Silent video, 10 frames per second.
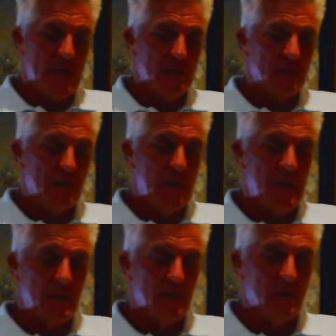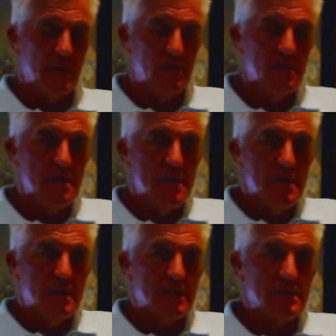is out at the lake, you know,
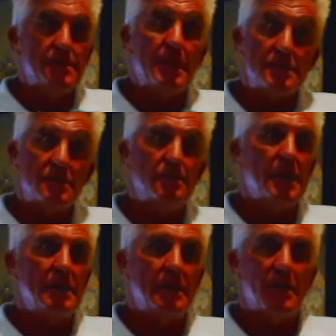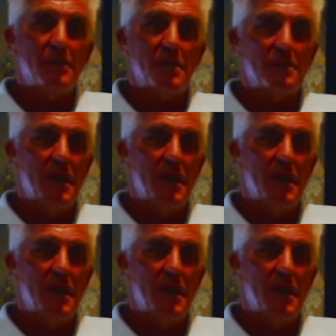because he makes good money in network